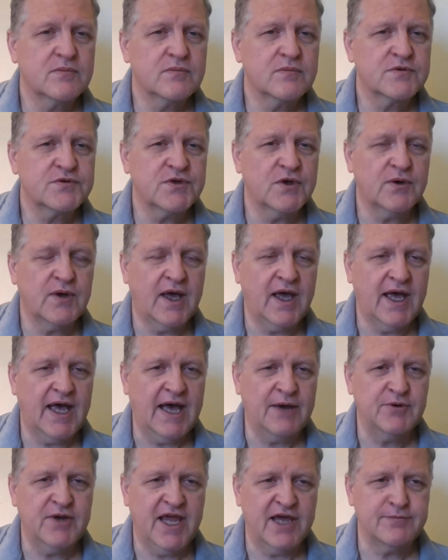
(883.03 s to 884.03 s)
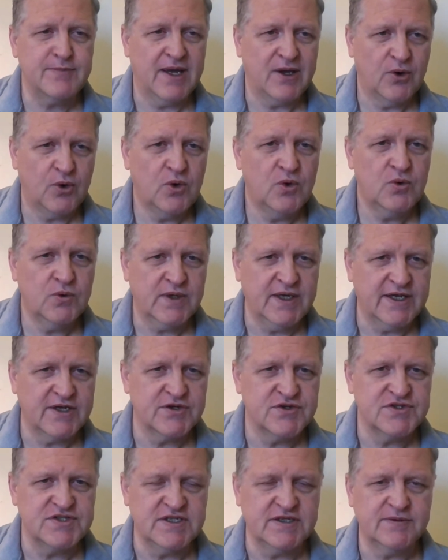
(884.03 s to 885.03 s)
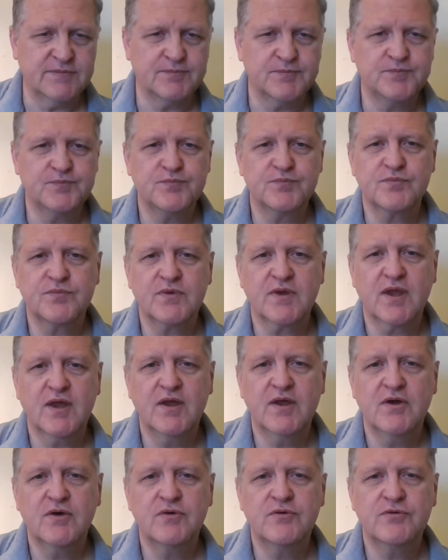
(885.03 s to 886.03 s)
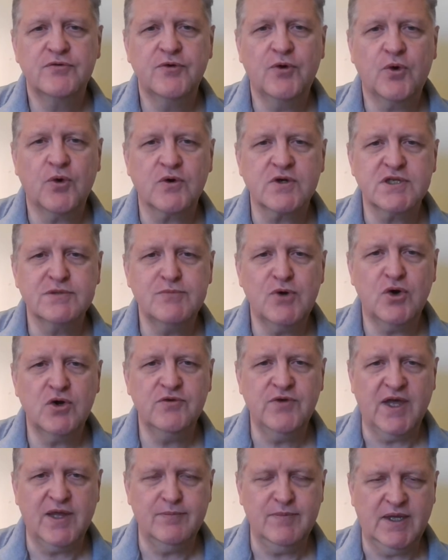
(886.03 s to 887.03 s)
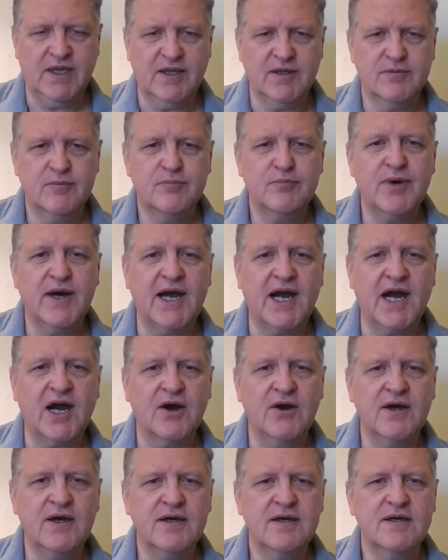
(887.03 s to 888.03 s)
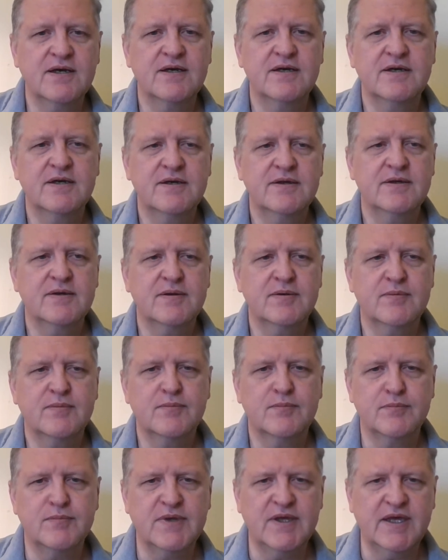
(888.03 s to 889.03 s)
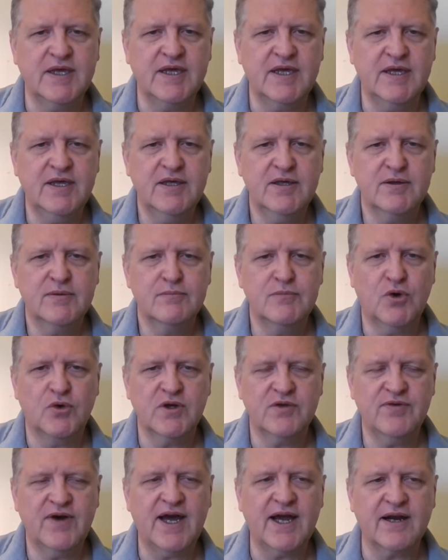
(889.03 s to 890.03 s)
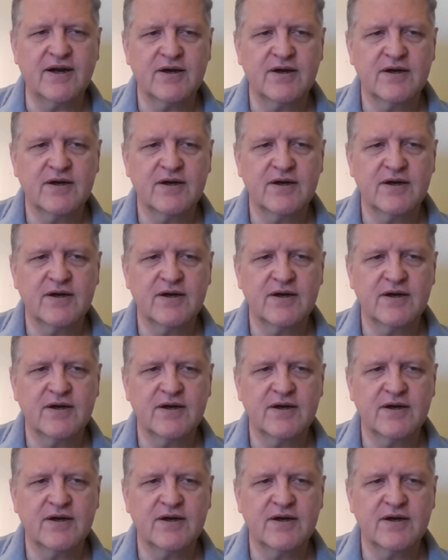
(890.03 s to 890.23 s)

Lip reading: So I would have my own energy for to motivate me, para me motivar.